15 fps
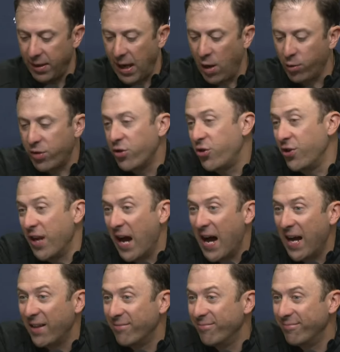How could you
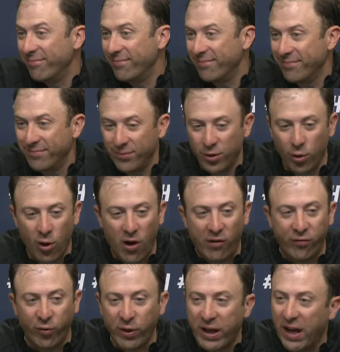not? They're
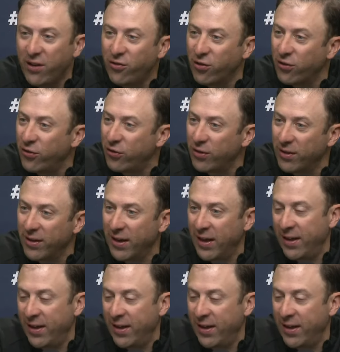all free agents.